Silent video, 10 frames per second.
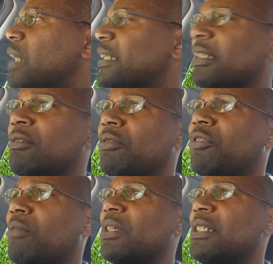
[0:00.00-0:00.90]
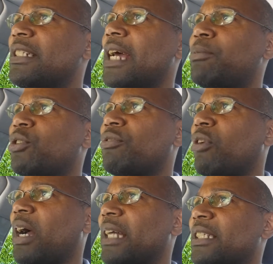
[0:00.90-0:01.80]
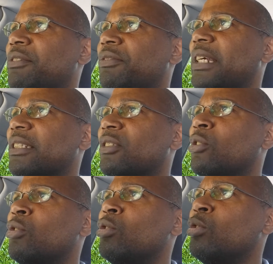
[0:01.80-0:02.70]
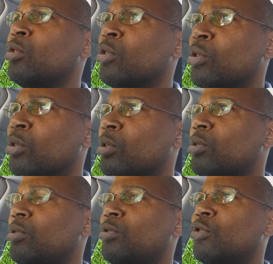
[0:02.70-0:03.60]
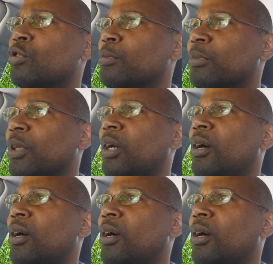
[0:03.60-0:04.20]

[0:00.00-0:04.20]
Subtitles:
that's from the depth of your heart, if there's no room